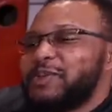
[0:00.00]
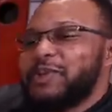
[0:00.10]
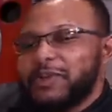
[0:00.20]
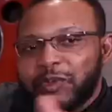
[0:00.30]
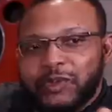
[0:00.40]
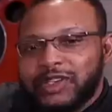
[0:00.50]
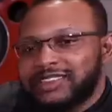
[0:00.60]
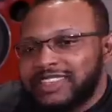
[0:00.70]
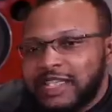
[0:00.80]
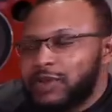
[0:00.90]
We,
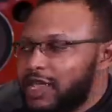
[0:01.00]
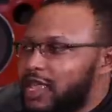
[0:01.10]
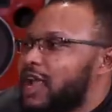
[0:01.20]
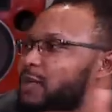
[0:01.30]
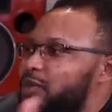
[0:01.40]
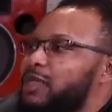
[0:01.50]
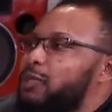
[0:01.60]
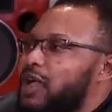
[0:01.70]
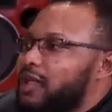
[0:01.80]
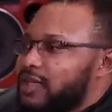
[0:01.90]
just deal with the ARP
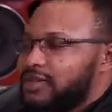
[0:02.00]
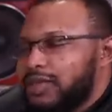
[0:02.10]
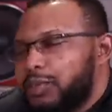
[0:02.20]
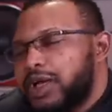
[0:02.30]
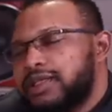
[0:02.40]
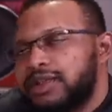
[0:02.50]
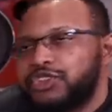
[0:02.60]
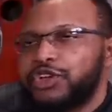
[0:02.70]
part Yeah. that's a part of the